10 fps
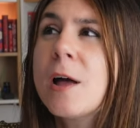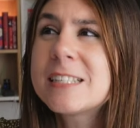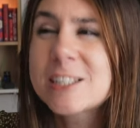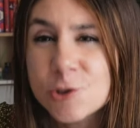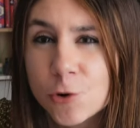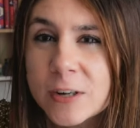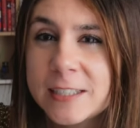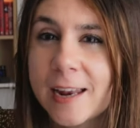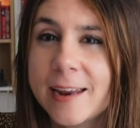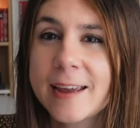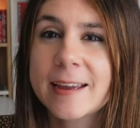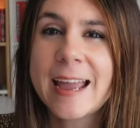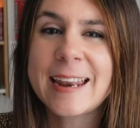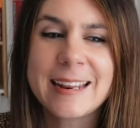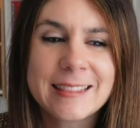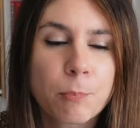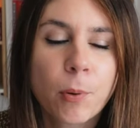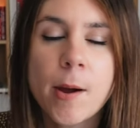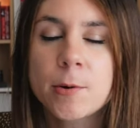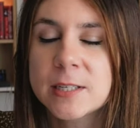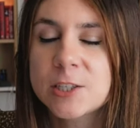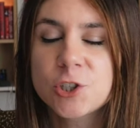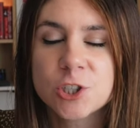storytelling and the prose is